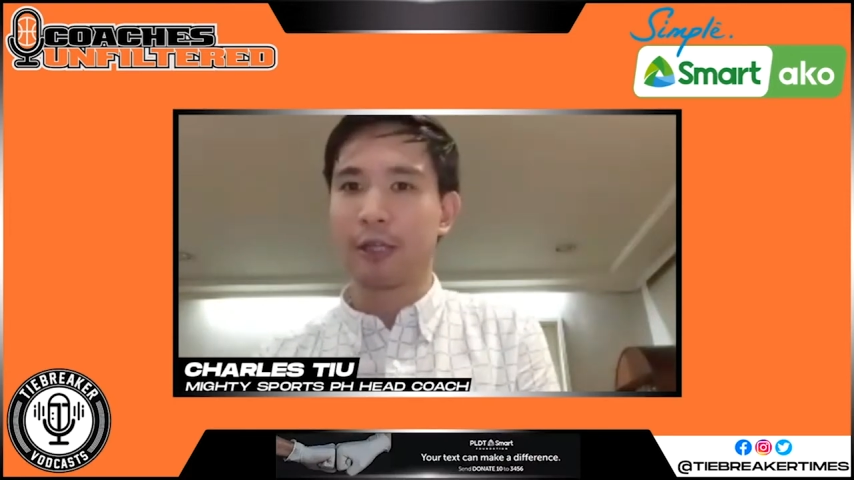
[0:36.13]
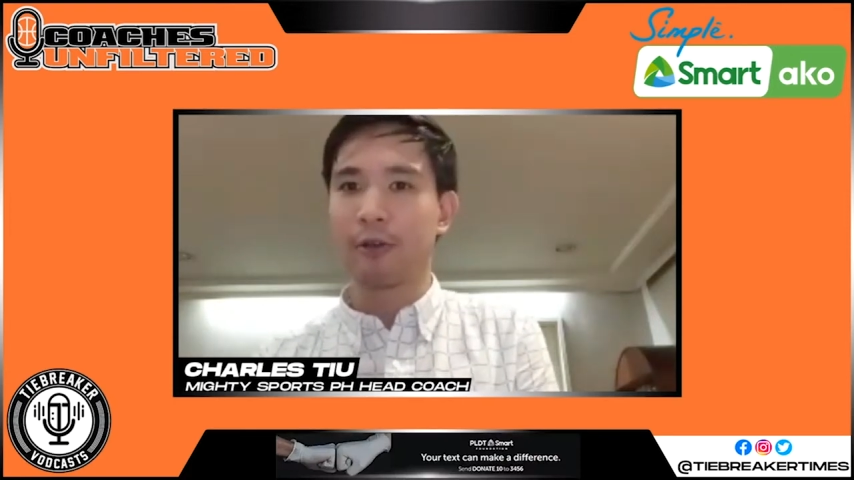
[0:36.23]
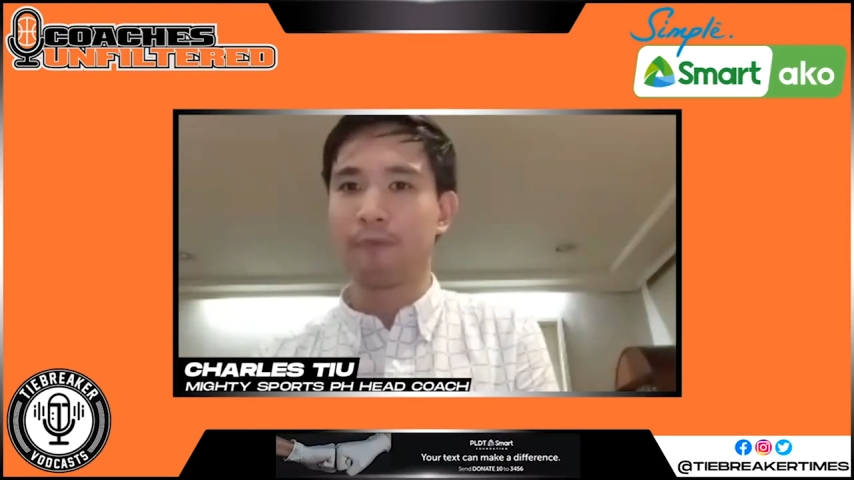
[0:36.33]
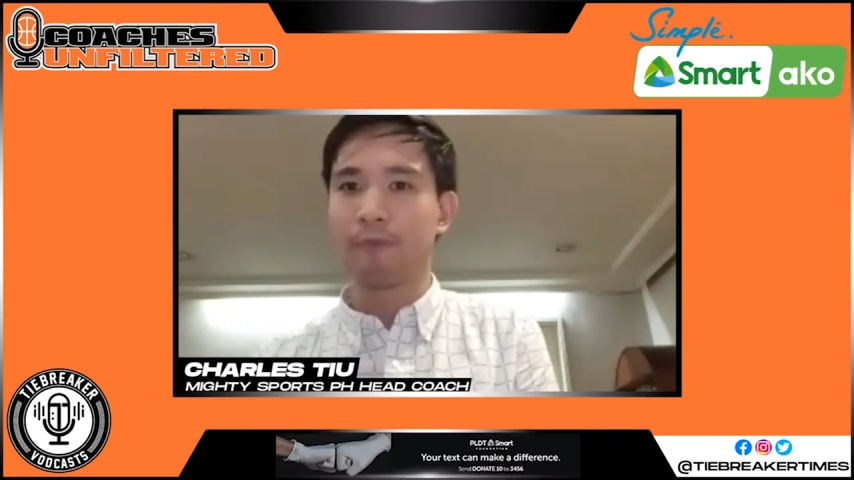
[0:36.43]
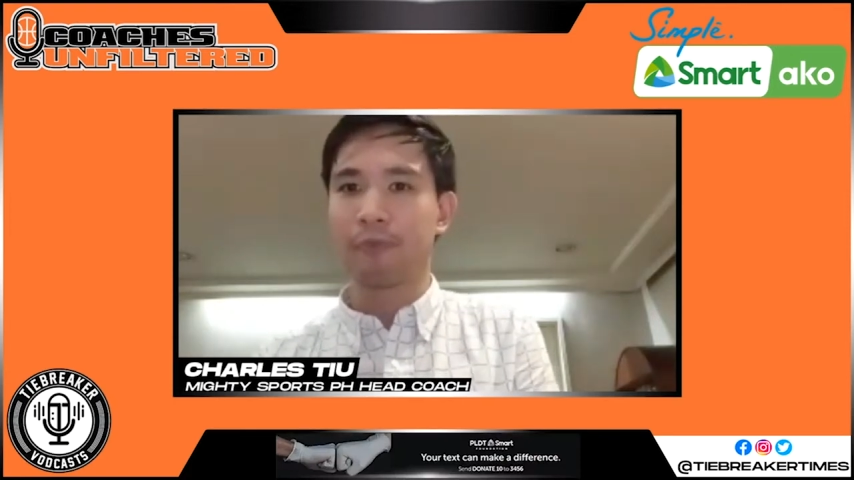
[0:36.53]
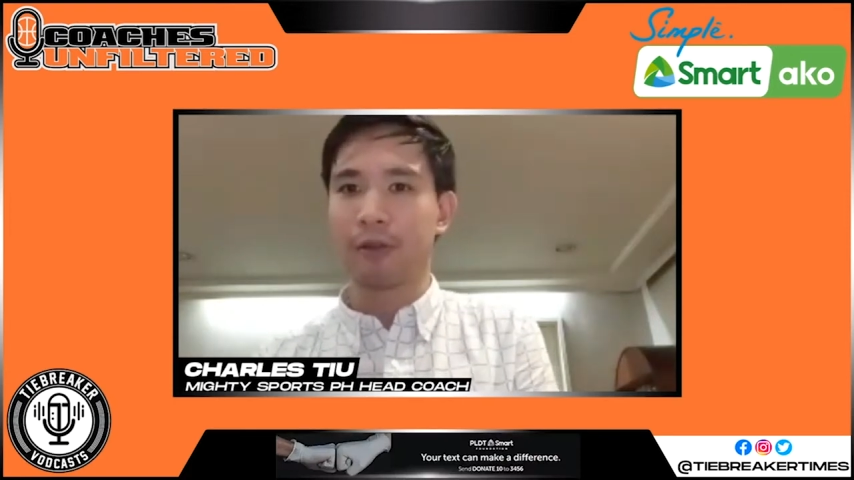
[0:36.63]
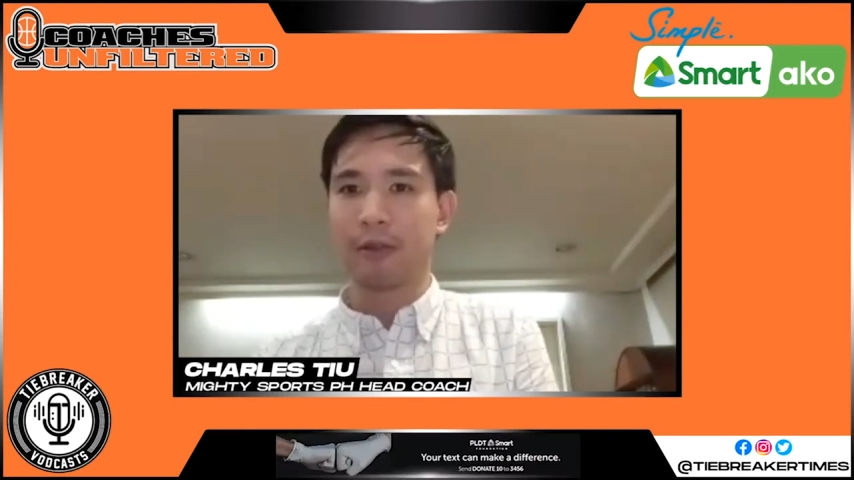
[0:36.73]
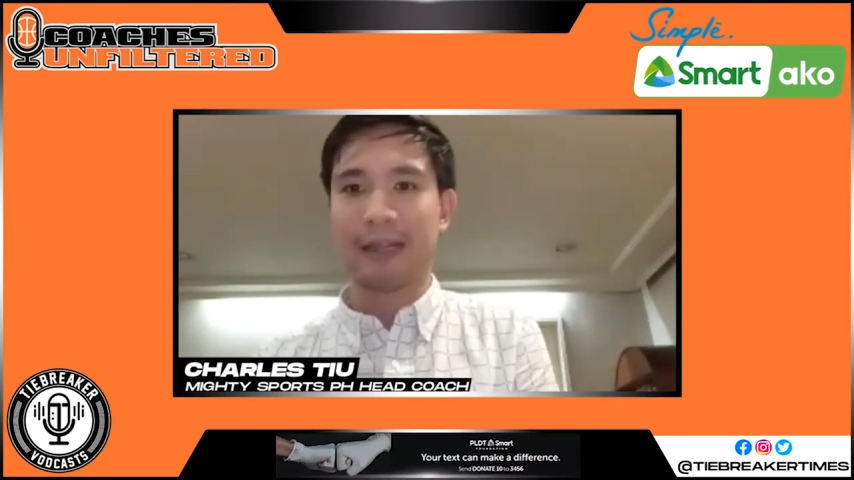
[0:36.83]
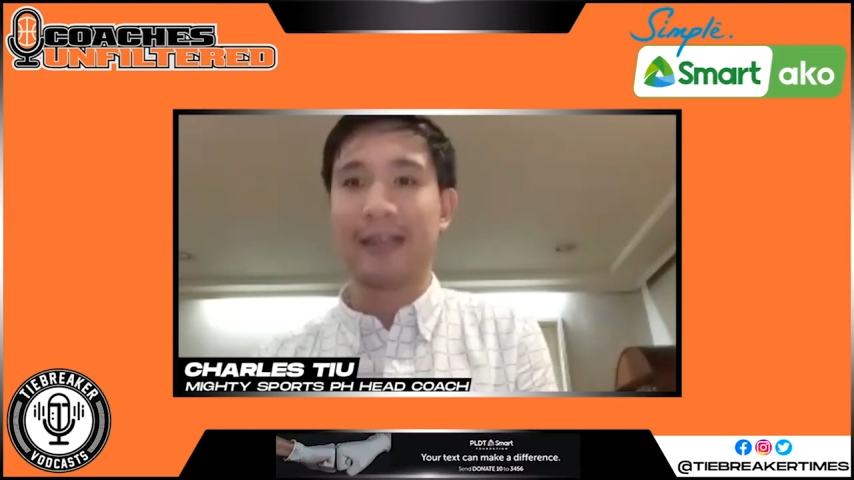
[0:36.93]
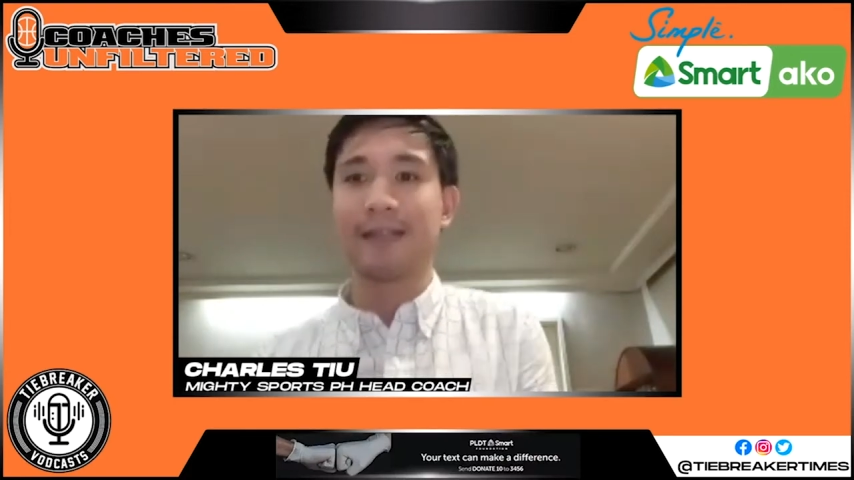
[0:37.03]
you're
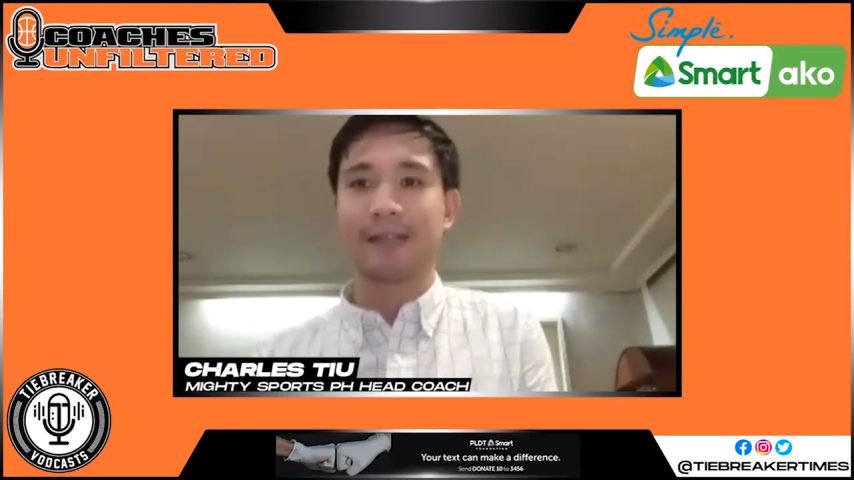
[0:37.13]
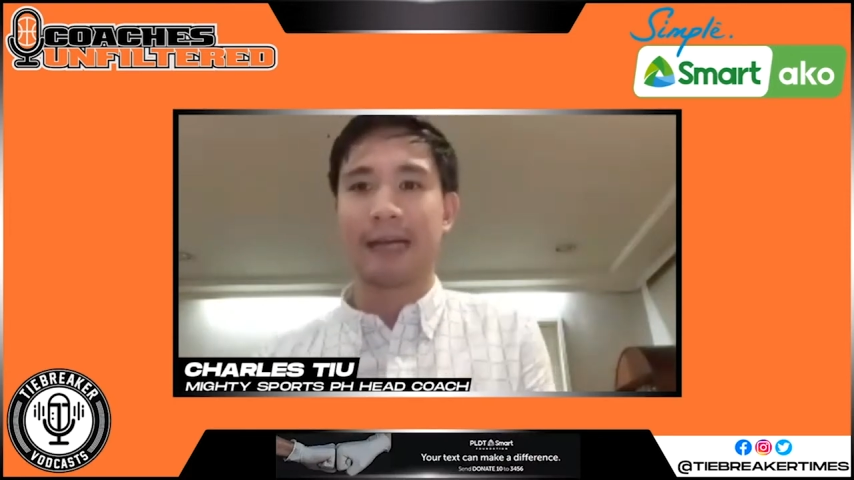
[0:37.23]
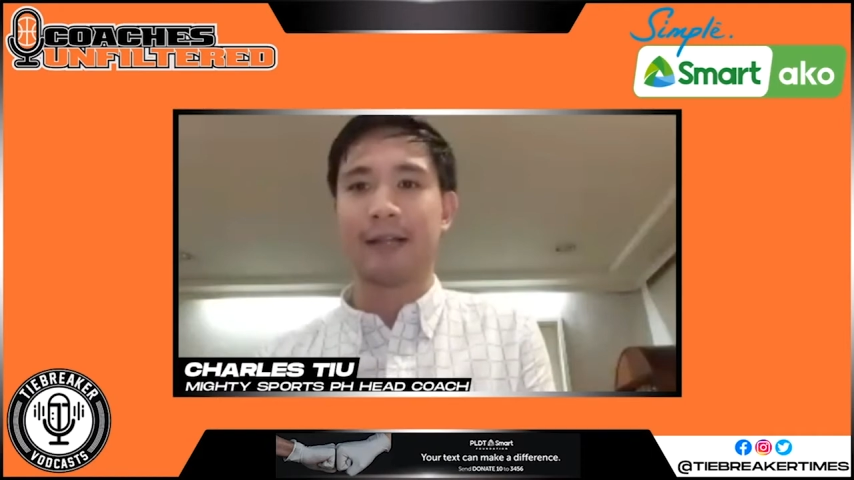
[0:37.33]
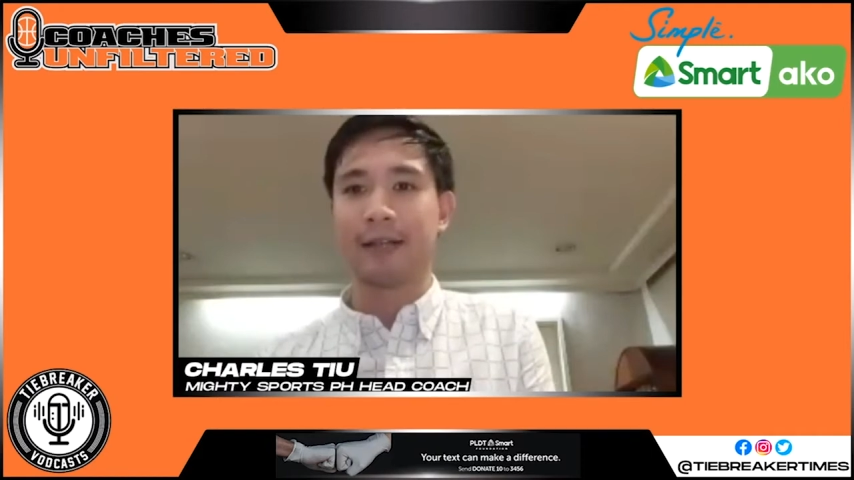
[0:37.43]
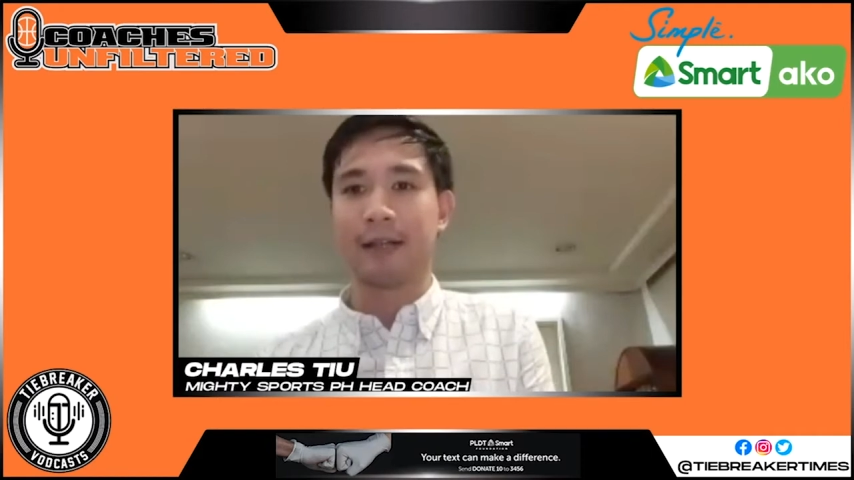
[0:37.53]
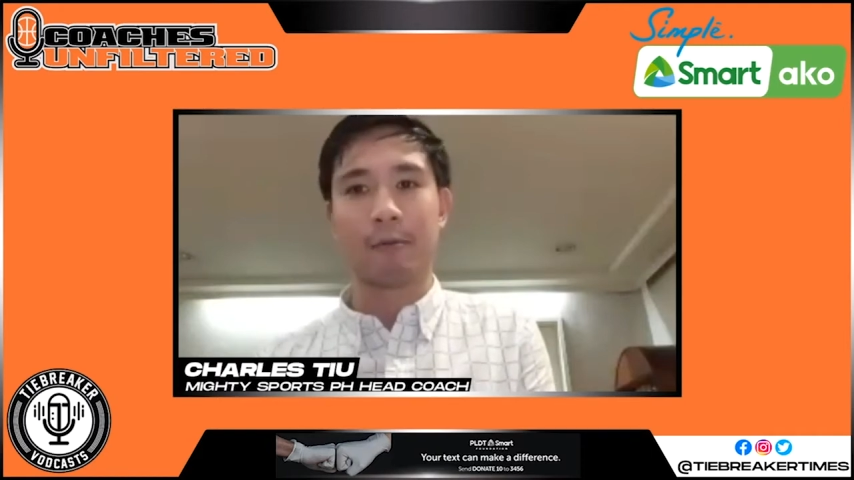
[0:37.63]
less talented?